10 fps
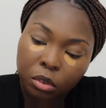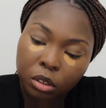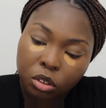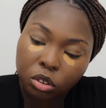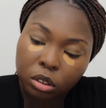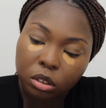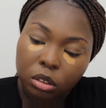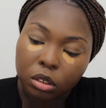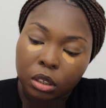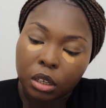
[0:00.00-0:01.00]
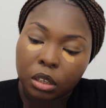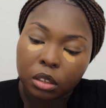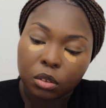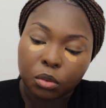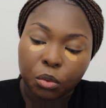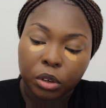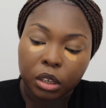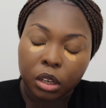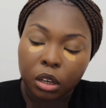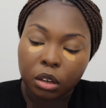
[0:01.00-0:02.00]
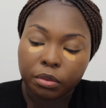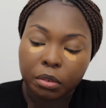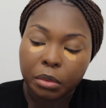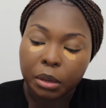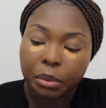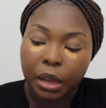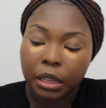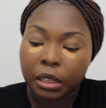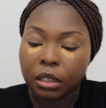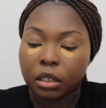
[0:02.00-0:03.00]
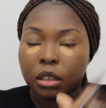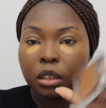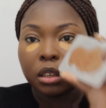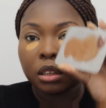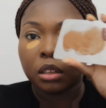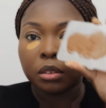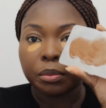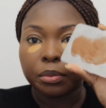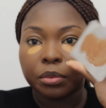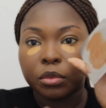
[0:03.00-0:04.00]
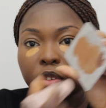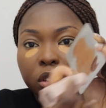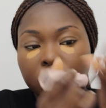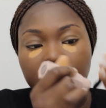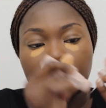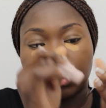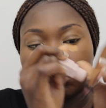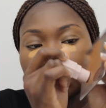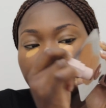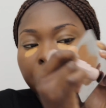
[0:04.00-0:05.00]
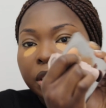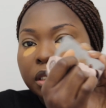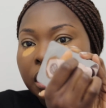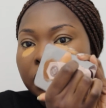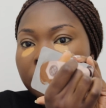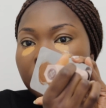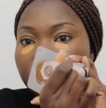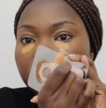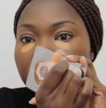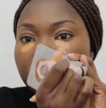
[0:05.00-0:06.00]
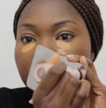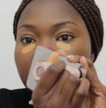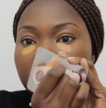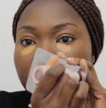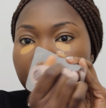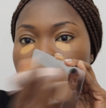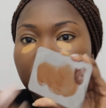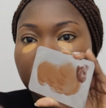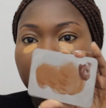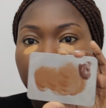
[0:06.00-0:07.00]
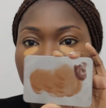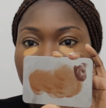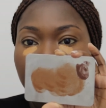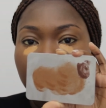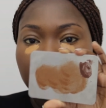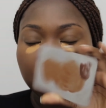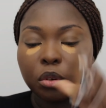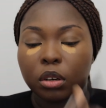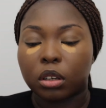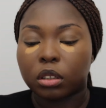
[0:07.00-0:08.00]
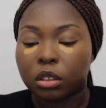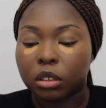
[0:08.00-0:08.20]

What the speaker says: gonna just, again, working from my palette, just literally press that down against the palette and then get the product.